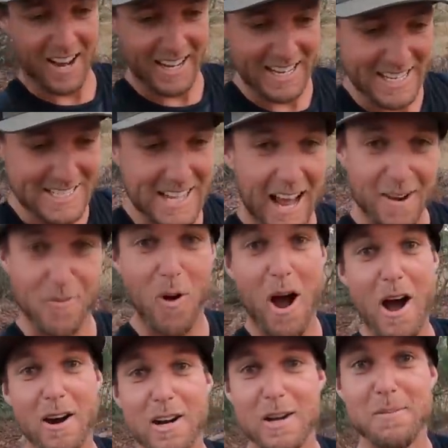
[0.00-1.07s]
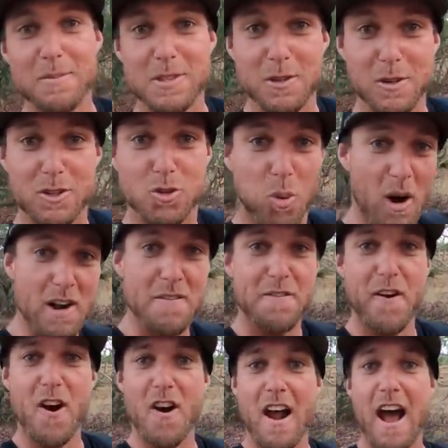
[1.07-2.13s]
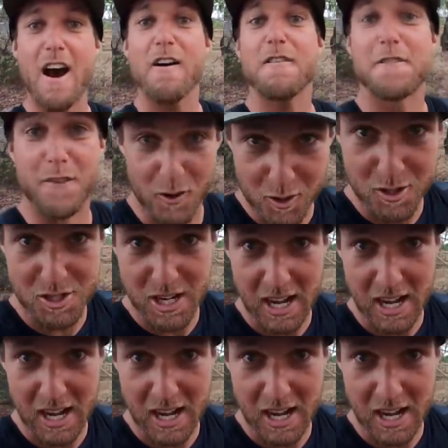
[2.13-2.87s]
doggies, and welcome to a twenty-four hour food